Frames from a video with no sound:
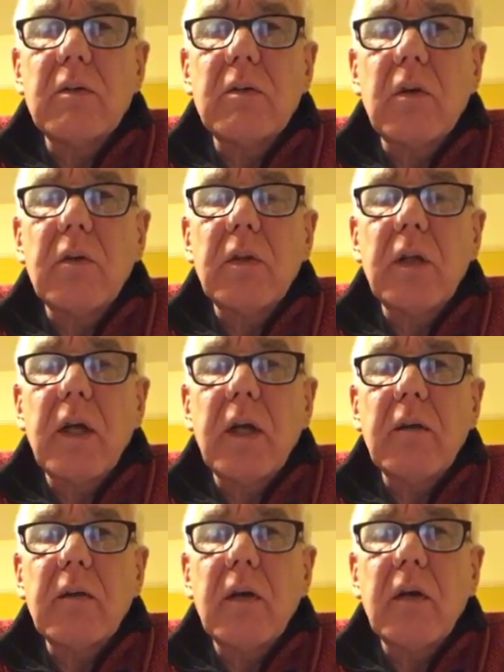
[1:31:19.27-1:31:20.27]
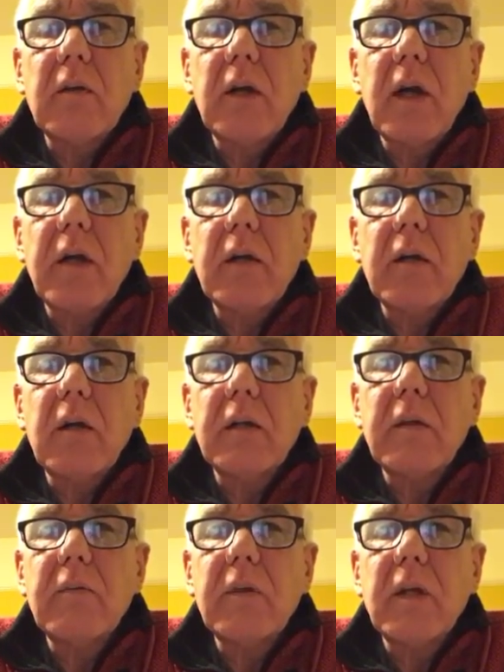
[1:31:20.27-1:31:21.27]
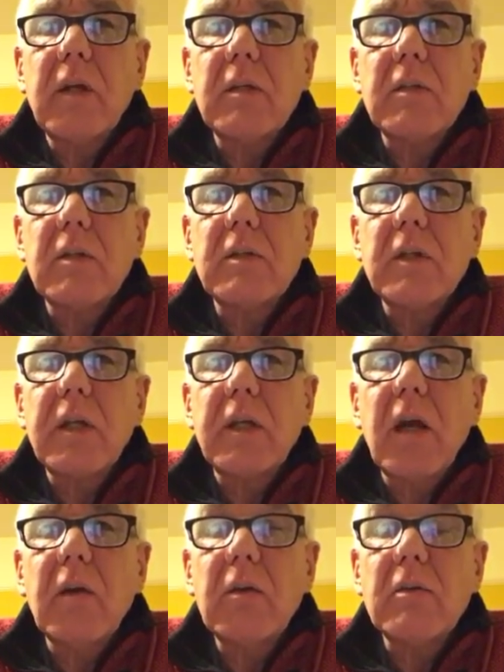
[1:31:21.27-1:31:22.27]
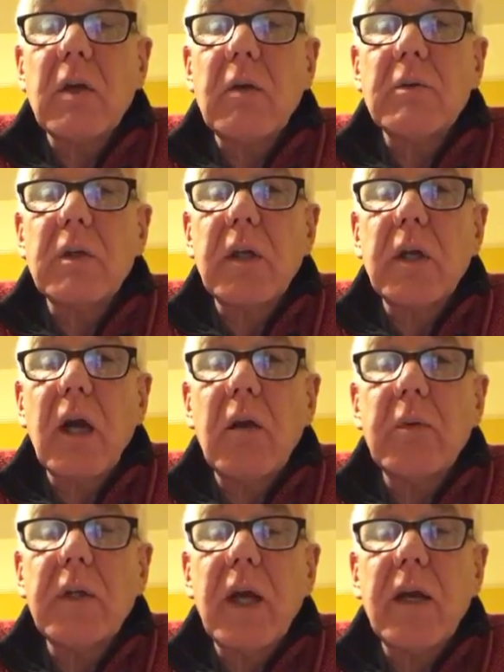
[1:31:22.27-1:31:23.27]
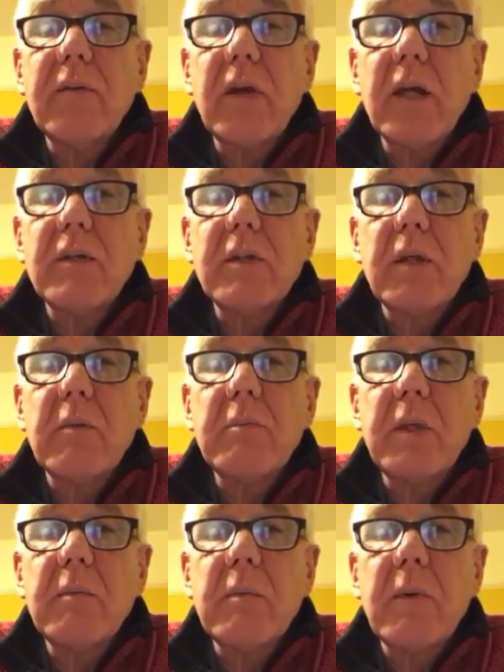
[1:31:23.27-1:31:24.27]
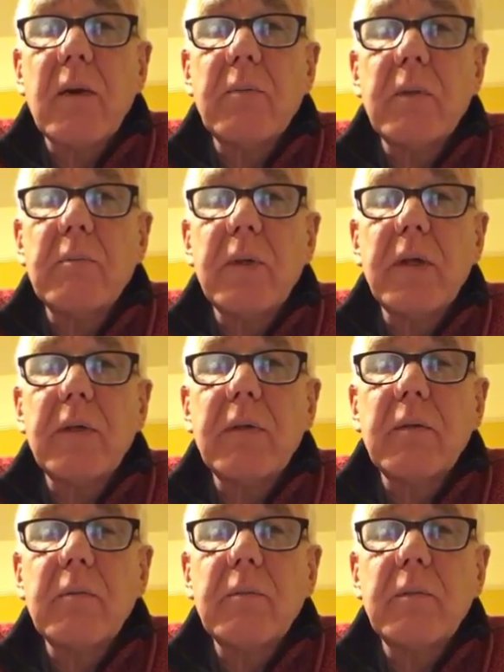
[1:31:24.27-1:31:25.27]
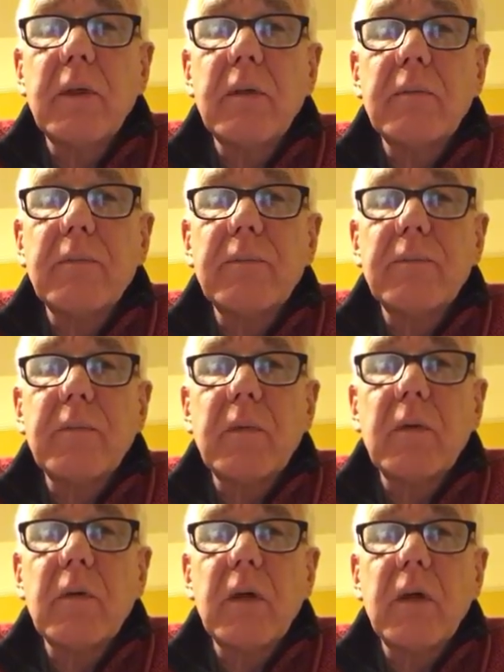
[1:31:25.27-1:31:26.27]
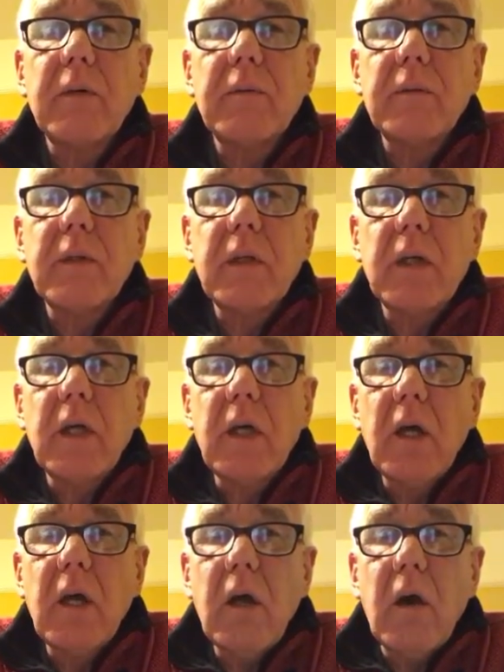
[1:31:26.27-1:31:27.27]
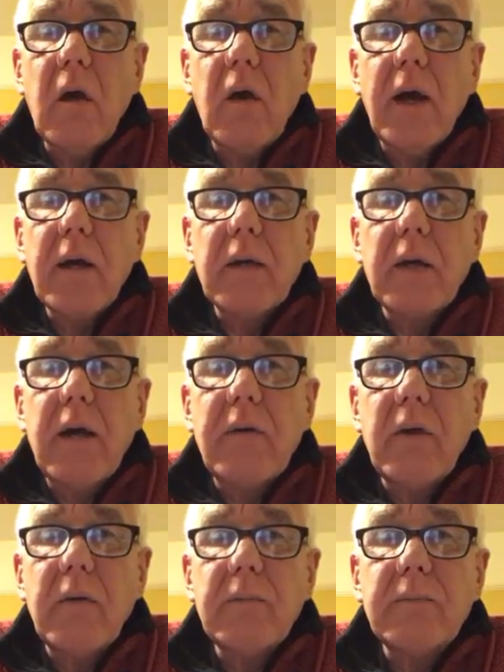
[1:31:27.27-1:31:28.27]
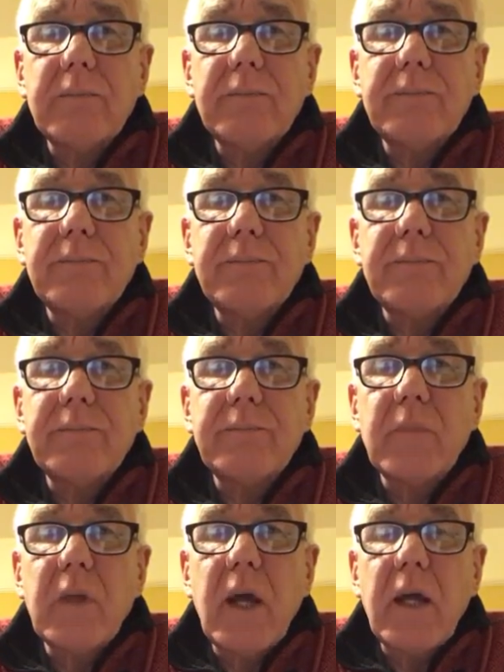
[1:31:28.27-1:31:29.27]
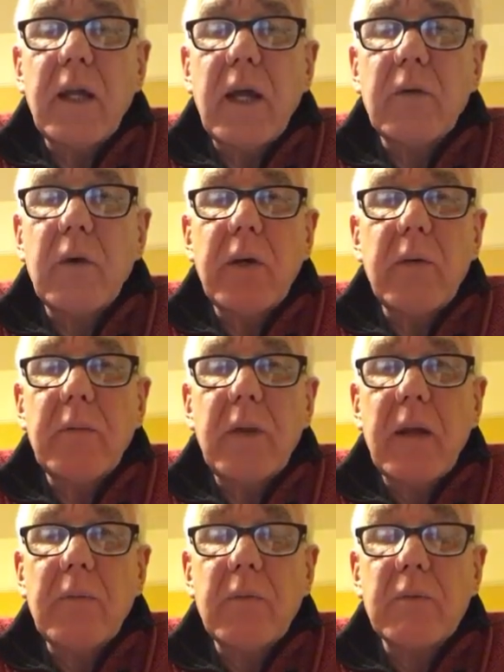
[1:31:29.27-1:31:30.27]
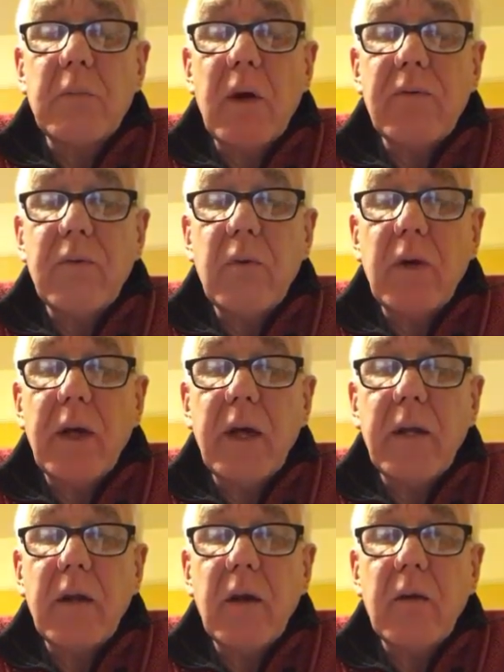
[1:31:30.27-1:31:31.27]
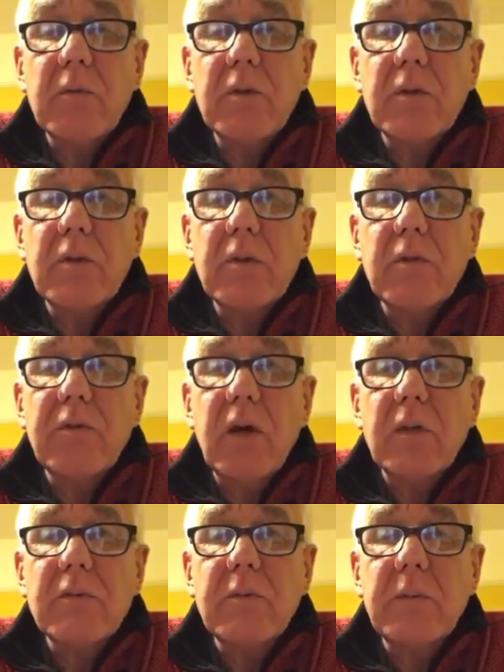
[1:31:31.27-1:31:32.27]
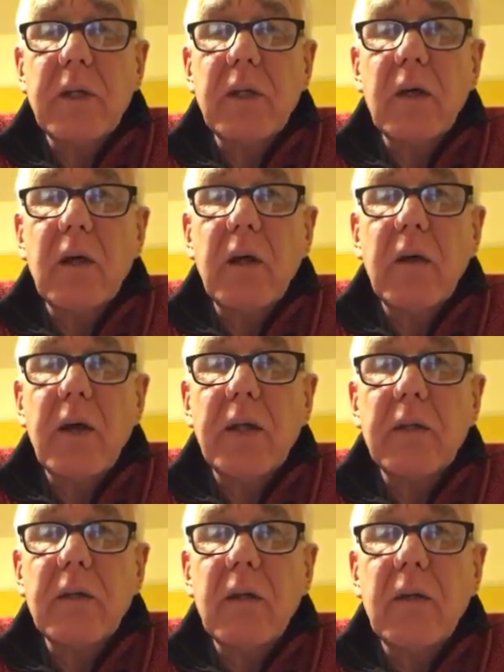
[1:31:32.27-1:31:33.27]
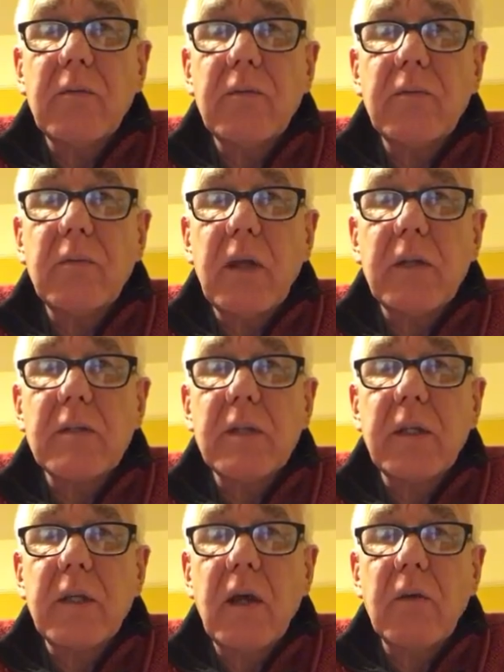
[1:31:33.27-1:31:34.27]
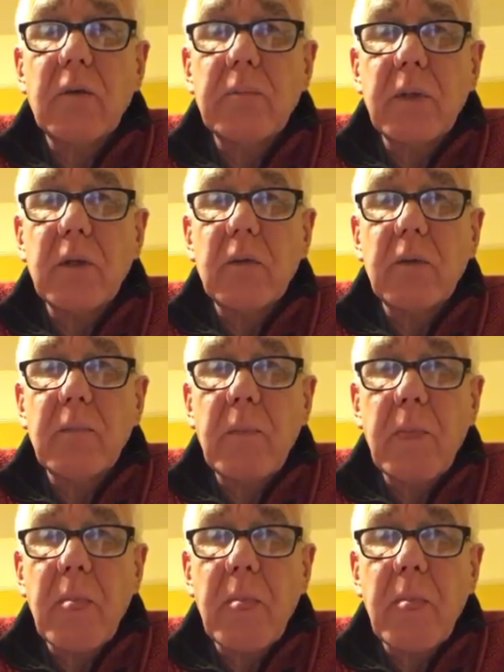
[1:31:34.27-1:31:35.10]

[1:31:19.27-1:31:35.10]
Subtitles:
John, yeah, okay. I didn't realise I'd said go because I was going to go with the aviation at a minimum opening bid, but okay. All right, carry on. Yeah, it was my fault again. I was just too fast for me, and I hadn't said go, but go on.